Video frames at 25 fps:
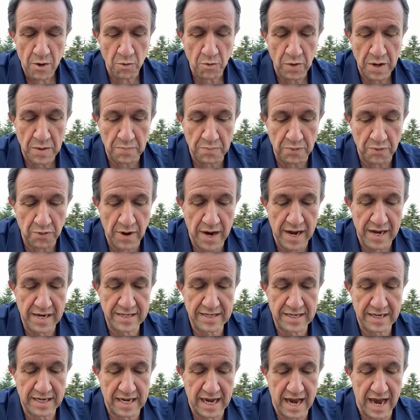We
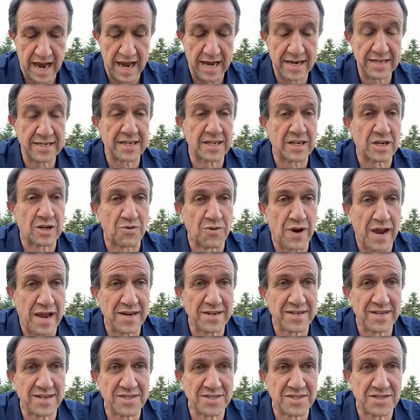pray to God to
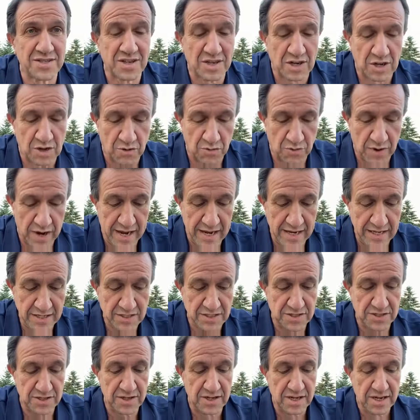grant us the
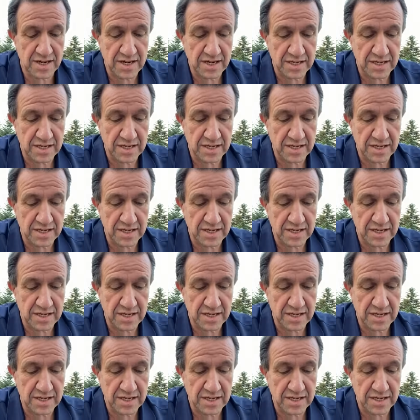grace